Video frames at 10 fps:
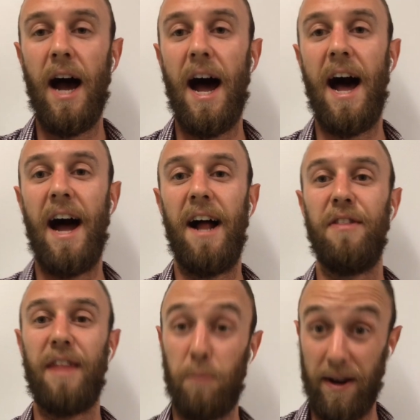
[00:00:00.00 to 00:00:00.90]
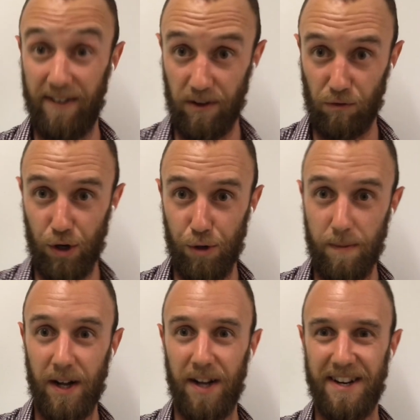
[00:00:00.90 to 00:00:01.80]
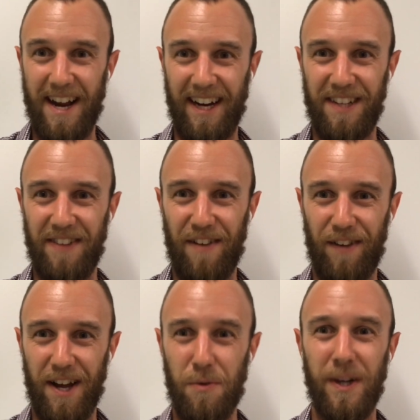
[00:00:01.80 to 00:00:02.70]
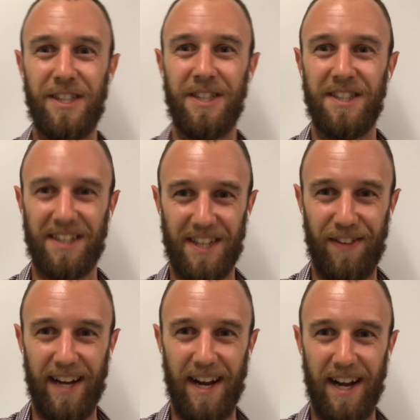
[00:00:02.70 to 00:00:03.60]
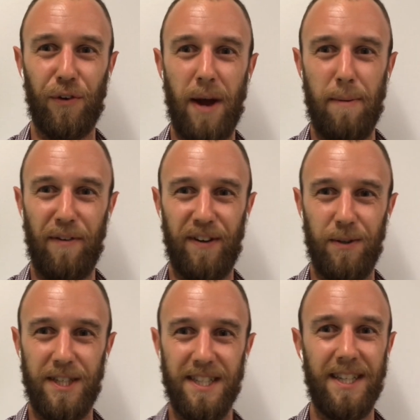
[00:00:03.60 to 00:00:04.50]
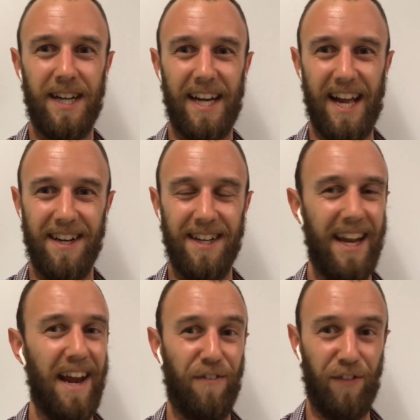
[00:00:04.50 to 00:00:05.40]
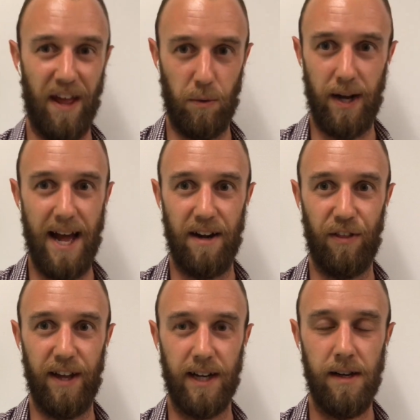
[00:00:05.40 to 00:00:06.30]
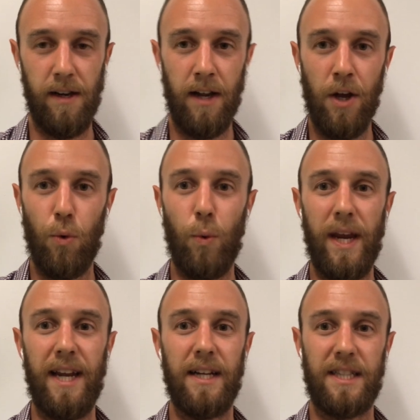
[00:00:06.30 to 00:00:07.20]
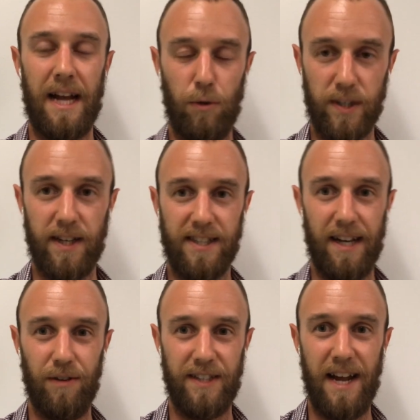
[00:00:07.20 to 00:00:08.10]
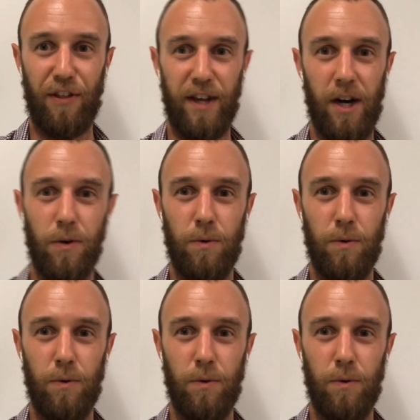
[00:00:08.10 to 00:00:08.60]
And then we're in a room under negative airflow, which sucks everything out through HEPA filters, again, if there were anything. We douse ourselves in ethanol.